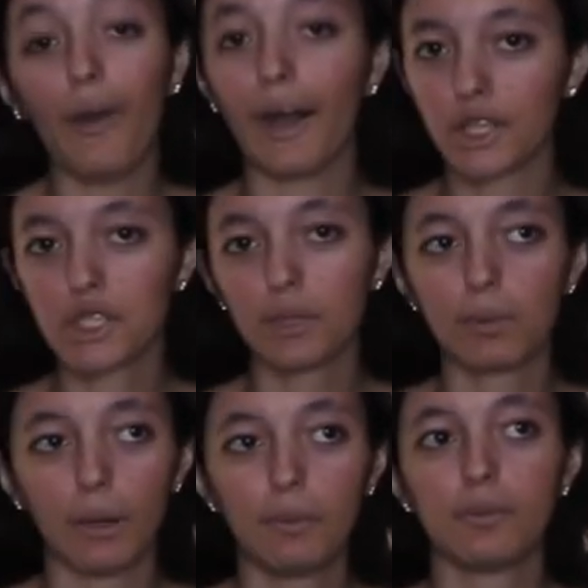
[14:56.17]
I'll actually
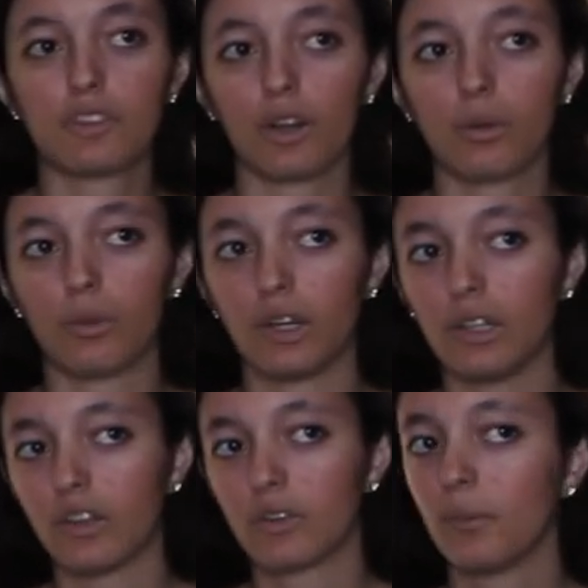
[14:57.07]
probably start wearing
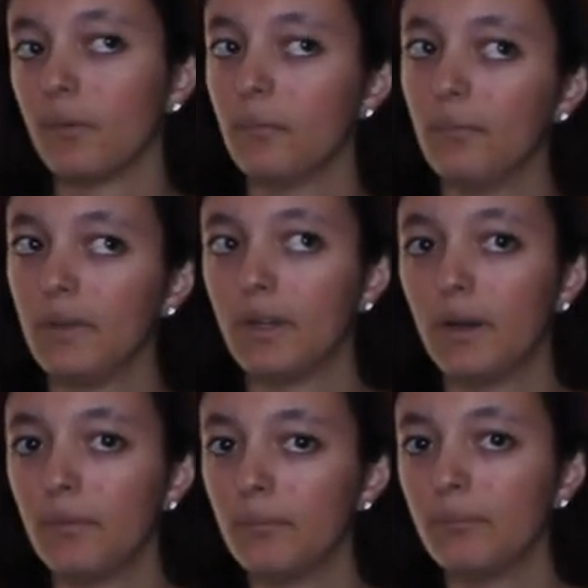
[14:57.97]
this one, you
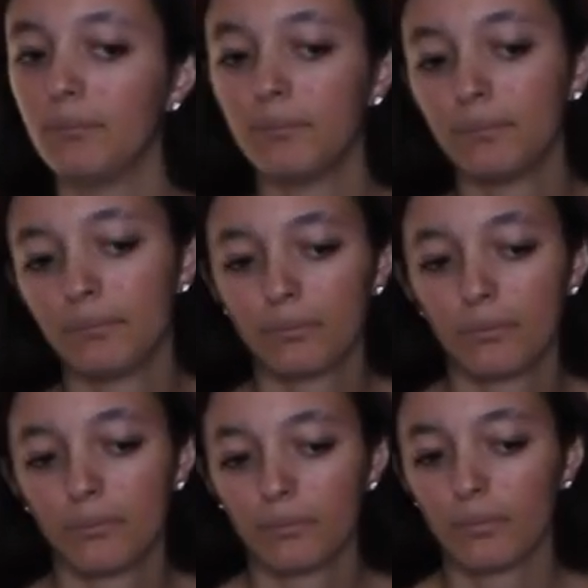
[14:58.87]
know?
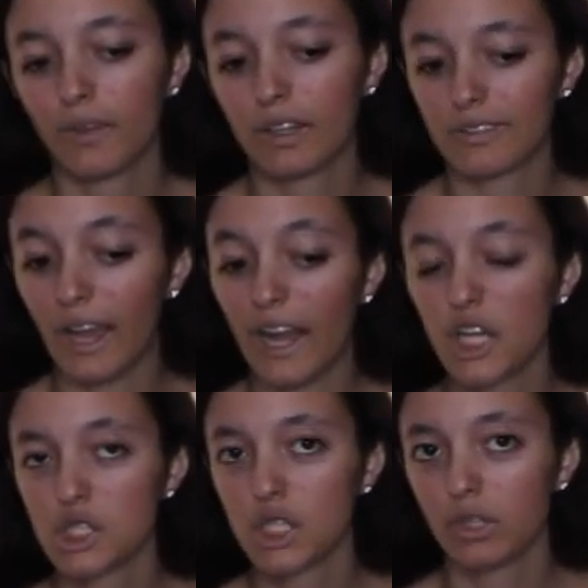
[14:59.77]
Because I
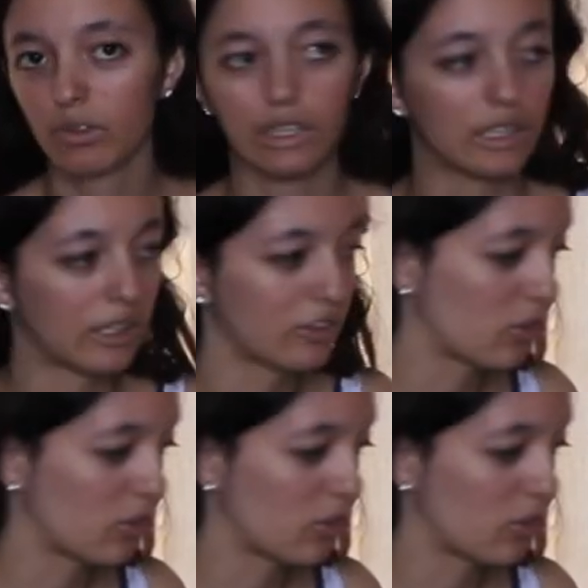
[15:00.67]
actually really like